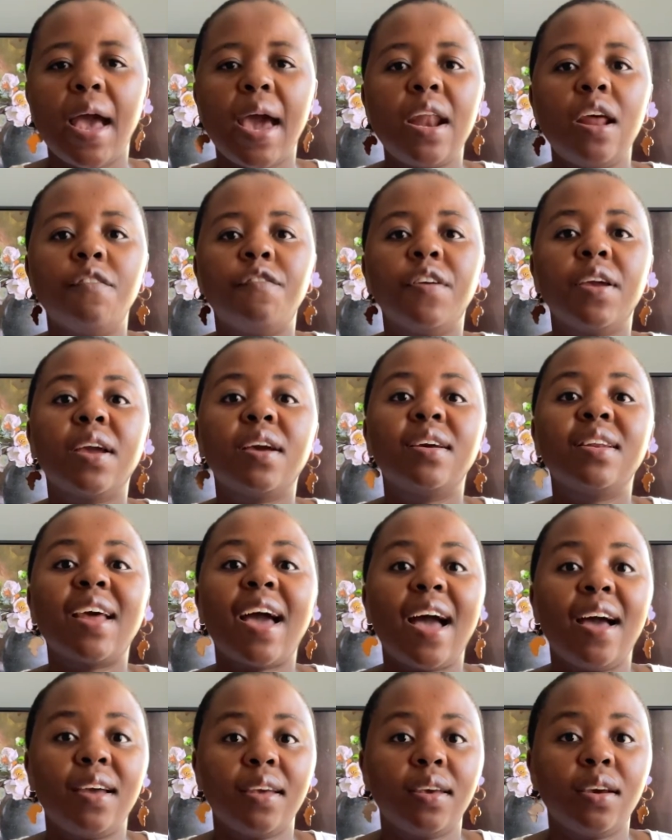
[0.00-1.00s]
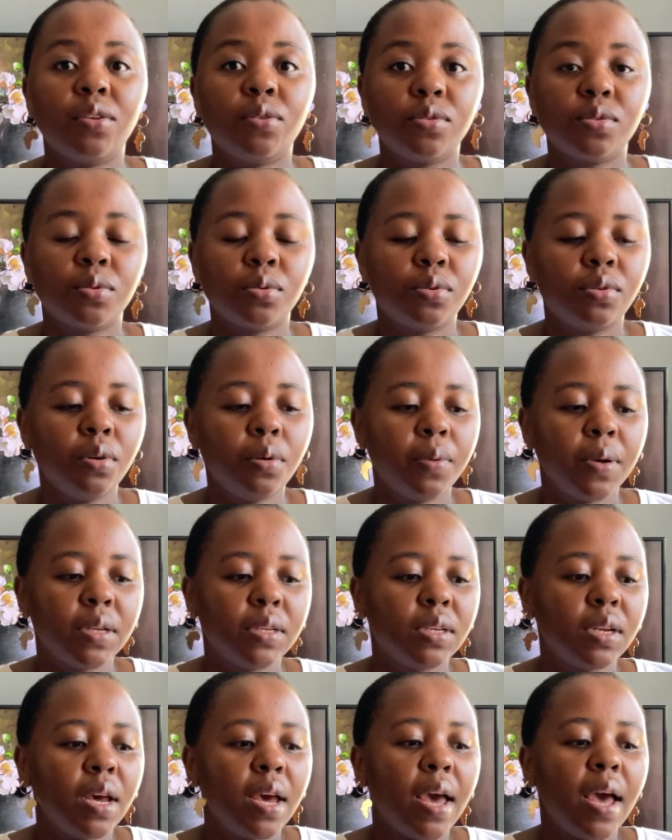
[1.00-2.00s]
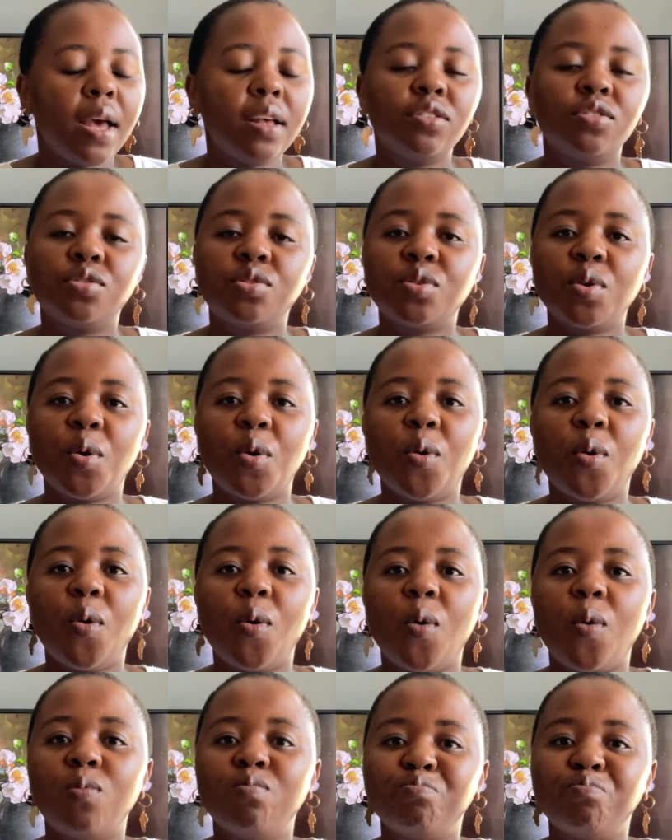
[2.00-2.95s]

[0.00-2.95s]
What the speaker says: and I figured I can also do it. And so